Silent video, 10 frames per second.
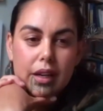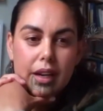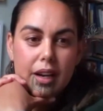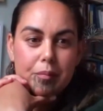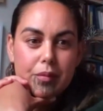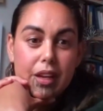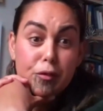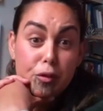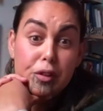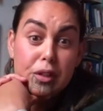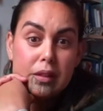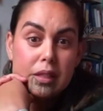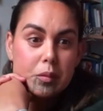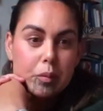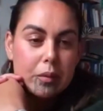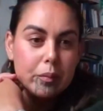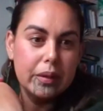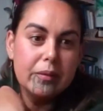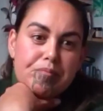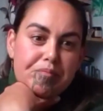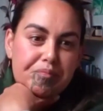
um, have offered in this paper?